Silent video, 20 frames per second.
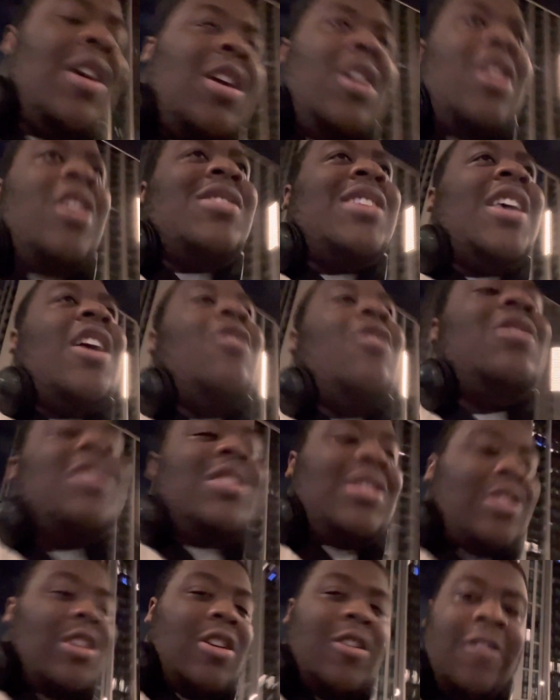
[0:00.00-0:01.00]
you say all this
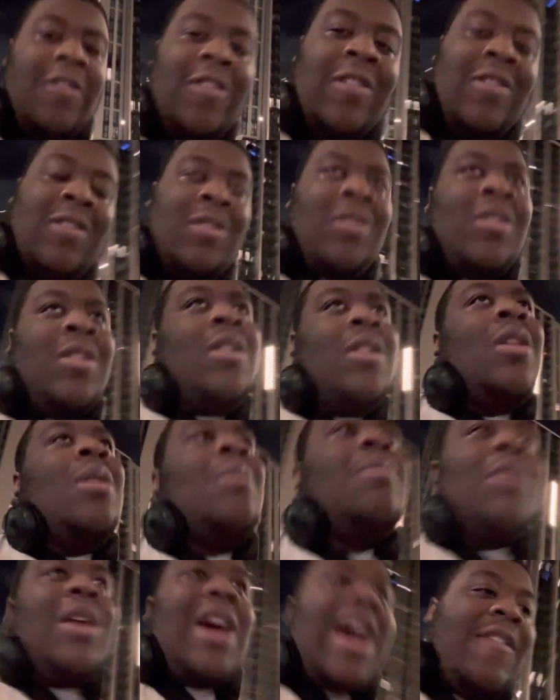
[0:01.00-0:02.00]
stuff,
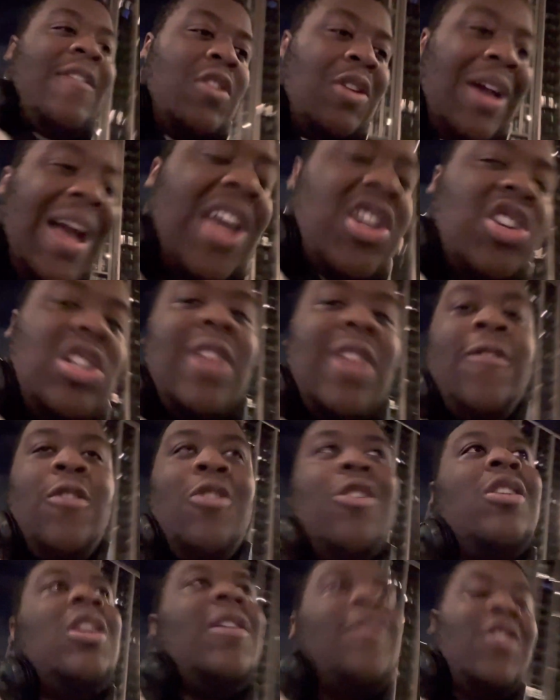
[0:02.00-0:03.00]
but have you actually
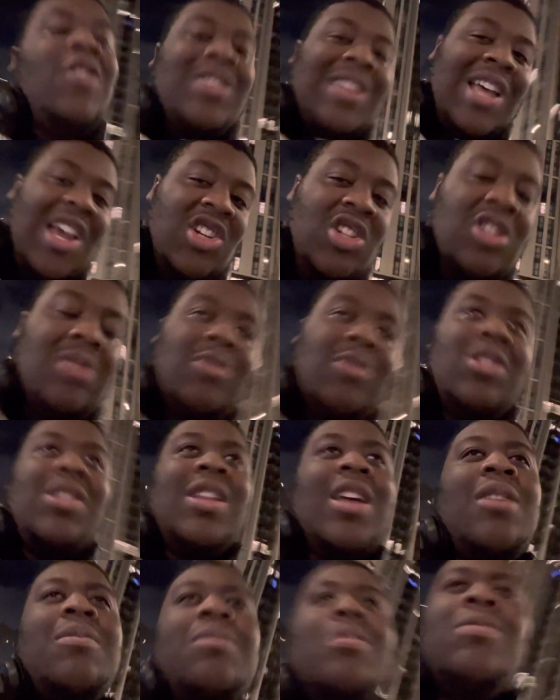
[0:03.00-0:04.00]
thought of the first actionable
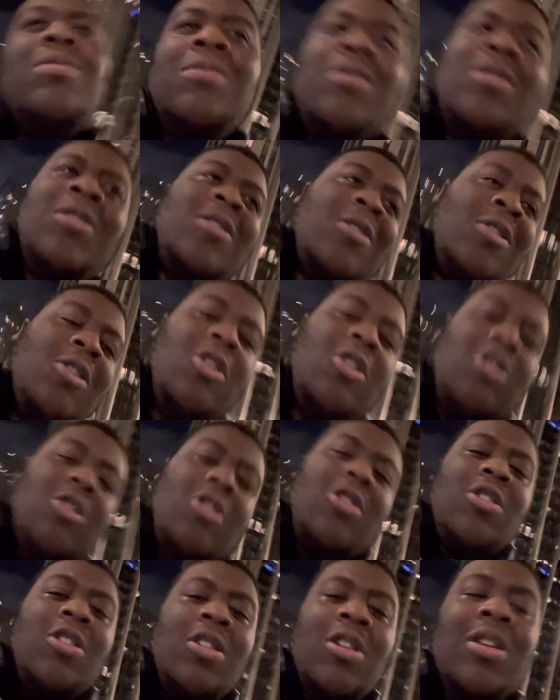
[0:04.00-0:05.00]
step?
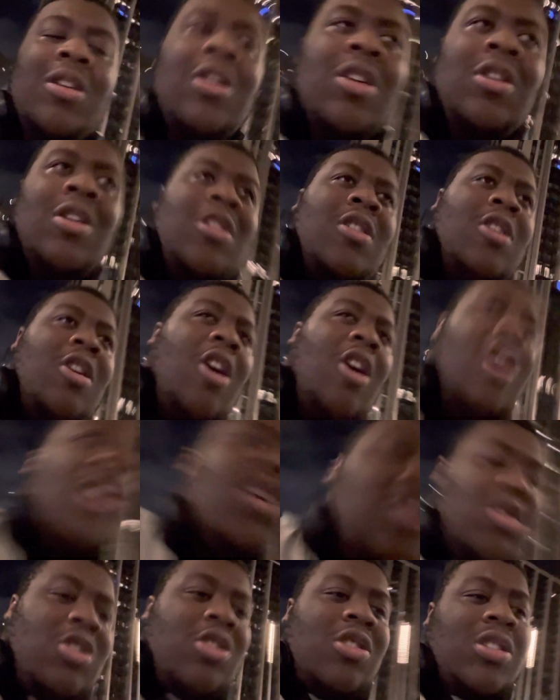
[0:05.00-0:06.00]
Or are you
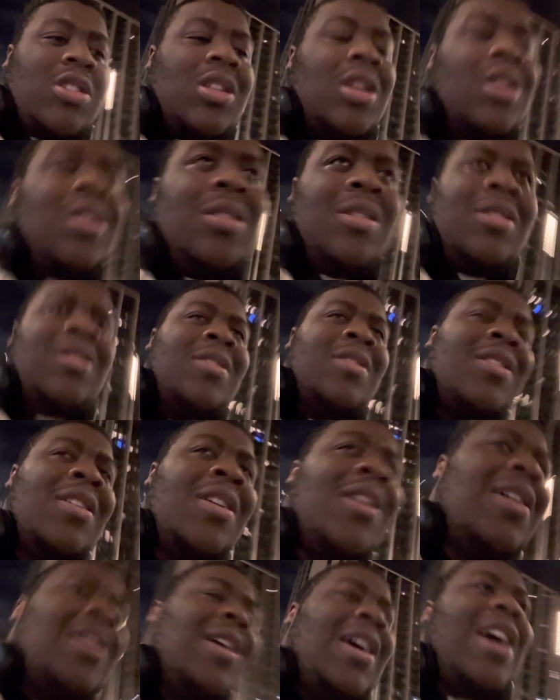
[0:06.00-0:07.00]
just,
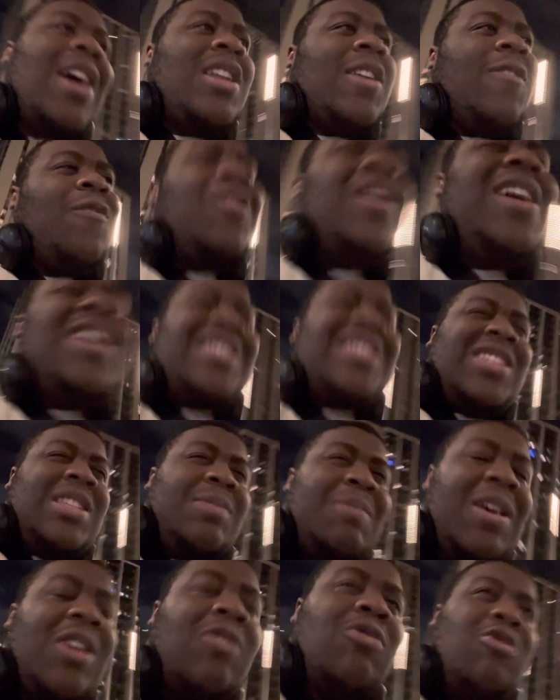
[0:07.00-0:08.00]
and the phrase is a
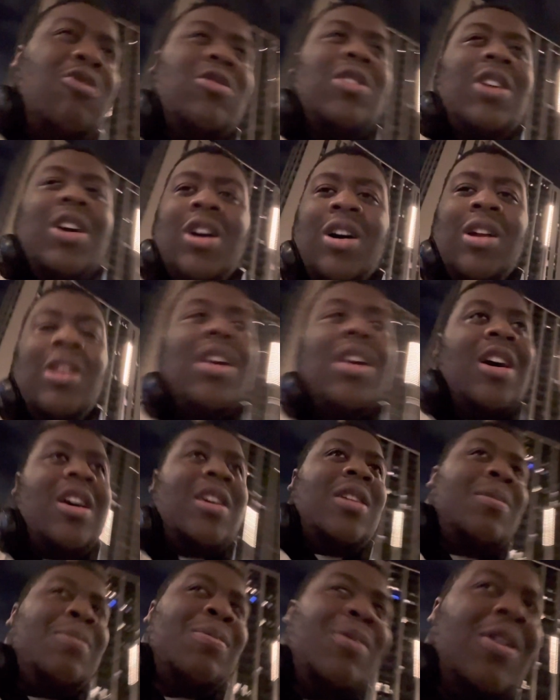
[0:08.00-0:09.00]
bit crude, I can't lie,
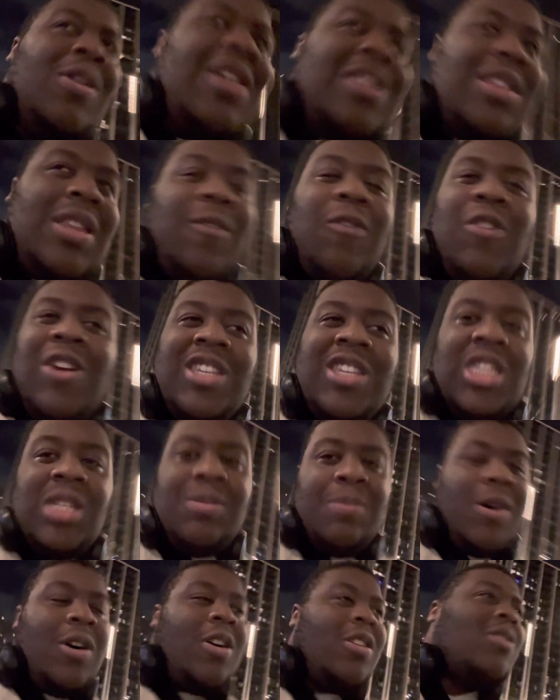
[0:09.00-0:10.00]
but the phrase is
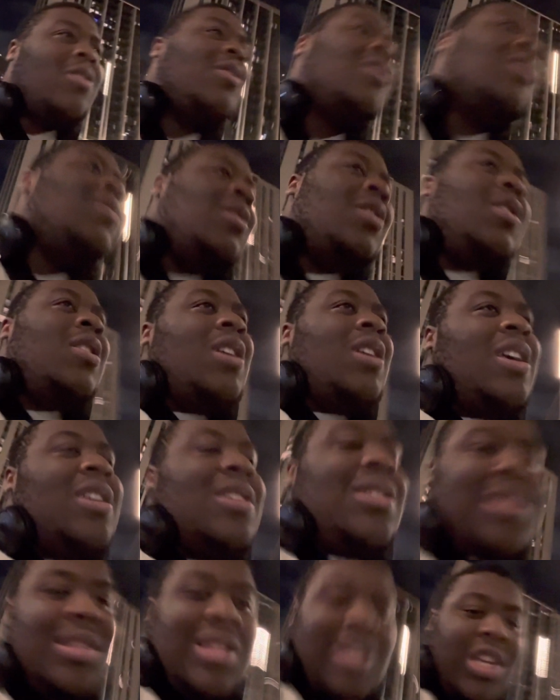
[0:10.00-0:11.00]
spot on.
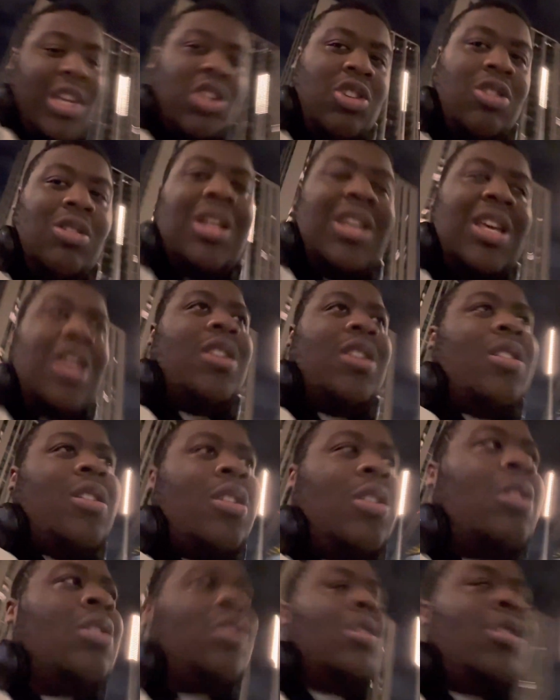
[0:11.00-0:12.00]
It's literally,
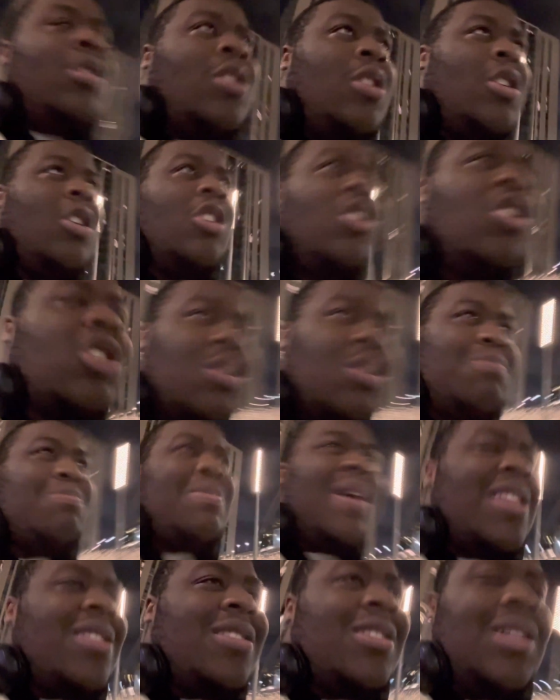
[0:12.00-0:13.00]
you're just
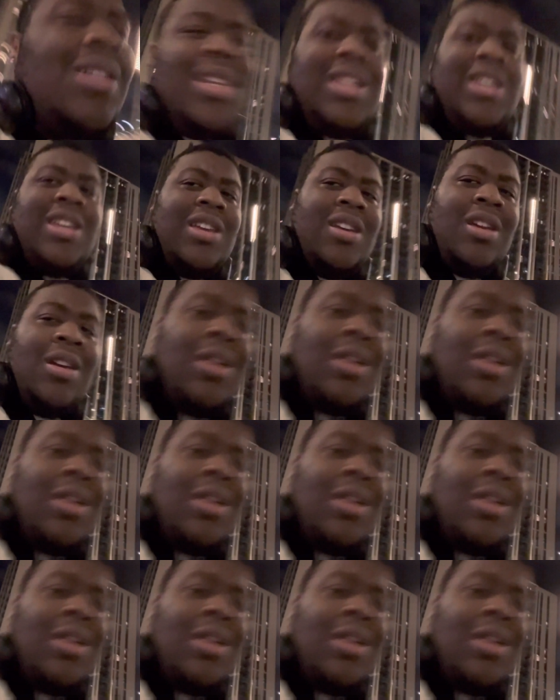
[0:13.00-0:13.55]
mentally,